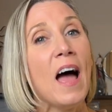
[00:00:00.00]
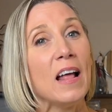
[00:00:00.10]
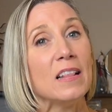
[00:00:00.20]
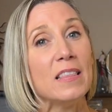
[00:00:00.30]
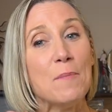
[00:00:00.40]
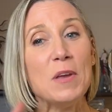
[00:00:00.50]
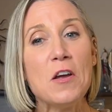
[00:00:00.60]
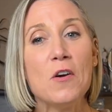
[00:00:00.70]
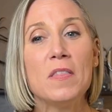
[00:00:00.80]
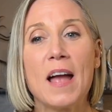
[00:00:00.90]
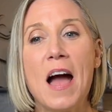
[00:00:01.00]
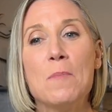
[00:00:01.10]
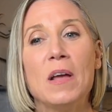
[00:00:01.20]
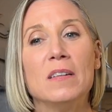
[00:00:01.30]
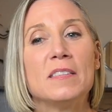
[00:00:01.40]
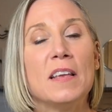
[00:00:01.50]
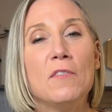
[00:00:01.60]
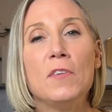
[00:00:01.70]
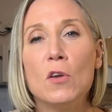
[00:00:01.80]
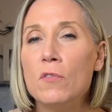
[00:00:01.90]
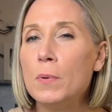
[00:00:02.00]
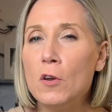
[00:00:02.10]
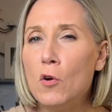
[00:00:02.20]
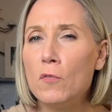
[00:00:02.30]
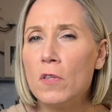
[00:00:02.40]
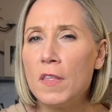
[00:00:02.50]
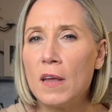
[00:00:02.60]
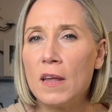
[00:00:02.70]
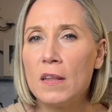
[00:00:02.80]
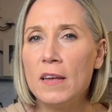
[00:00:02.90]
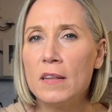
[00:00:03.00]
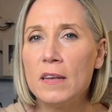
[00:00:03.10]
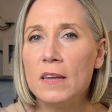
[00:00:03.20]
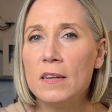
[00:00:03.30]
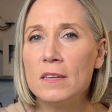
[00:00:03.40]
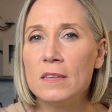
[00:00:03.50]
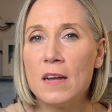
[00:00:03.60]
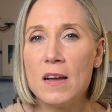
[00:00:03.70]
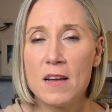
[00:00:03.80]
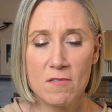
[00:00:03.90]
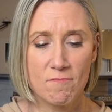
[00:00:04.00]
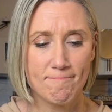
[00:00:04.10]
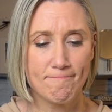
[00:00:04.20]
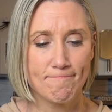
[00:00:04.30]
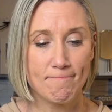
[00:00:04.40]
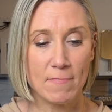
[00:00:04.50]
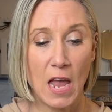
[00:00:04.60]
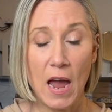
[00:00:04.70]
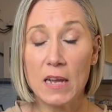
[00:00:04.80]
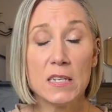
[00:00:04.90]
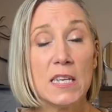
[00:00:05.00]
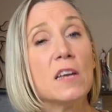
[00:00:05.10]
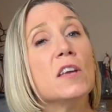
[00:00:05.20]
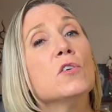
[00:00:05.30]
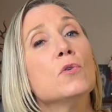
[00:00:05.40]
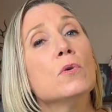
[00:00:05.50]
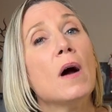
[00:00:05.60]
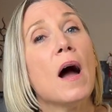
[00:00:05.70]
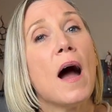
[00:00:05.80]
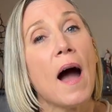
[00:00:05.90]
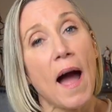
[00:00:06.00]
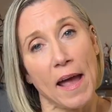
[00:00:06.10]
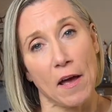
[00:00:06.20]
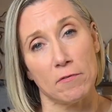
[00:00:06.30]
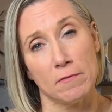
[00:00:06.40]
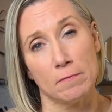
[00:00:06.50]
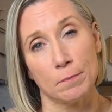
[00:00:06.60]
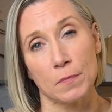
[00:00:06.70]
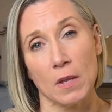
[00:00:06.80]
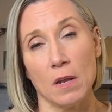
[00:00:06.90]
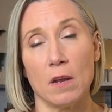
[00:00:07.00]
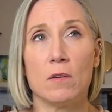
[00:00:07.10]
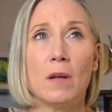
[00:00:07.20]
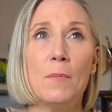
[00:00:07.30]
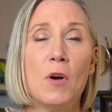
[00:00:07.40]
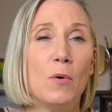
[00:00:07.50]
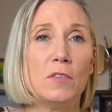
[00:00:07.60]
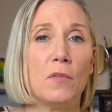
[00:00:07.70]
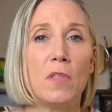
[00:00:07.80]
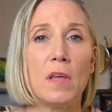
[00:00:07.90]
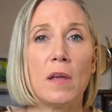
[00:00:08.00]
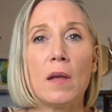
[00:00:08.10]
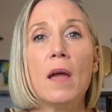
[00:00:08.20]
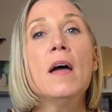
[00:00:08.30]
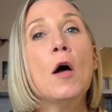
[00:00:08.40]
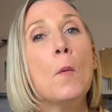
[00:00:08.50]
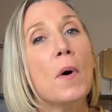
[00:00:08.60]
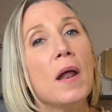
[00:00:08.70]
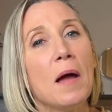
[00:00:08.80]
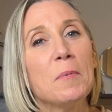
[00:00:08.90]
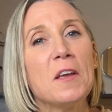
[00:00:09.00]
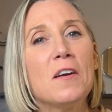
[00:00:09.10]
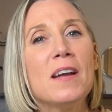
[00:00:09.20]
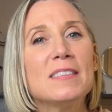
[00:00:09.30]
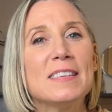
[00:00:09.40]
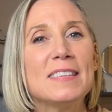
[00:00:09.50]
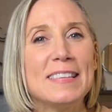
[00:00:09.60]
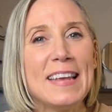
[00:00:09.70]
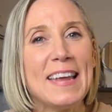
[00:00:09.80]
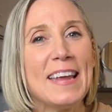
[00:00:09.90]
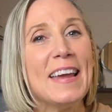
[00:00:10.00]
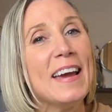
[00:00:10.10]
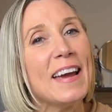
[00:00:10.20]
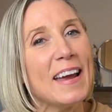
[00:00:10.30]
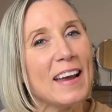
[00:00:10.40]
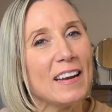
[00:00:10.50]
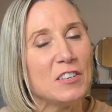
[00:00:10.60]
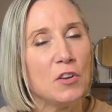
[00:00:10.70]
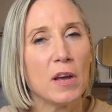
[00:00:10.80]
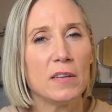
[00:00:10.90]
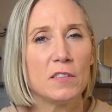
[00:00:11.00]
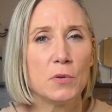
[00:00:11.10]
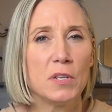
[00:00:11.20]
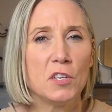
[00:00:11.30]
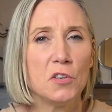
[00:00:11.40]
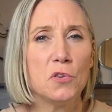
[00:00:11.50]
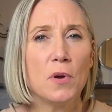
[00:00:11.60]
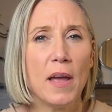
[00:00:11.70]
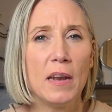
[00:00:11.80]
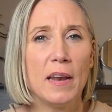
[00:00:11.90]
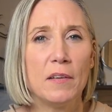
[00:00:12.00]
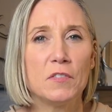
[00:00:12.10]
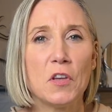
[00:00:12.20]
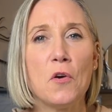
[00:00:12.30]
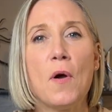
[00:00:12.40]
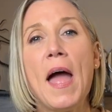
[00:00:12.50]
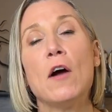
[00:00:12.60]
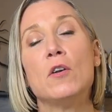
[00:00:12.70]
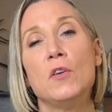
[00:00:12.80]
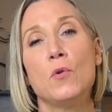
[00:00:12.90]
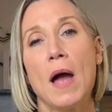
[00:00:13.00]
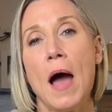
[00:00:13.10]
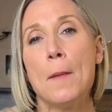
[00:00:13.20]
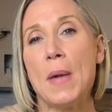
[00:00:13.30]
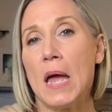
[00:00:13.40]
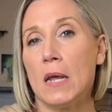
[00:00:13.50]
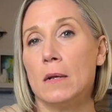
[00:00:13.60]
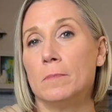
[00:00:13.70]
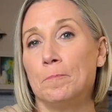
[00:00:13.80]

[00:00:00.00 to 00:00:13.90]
let me know in the comments if you have been overthinking lately. I can tell you I have. You know, I'm always overthinking. But I'm curious to see, do you guys do it too? And if so, how do you combat it?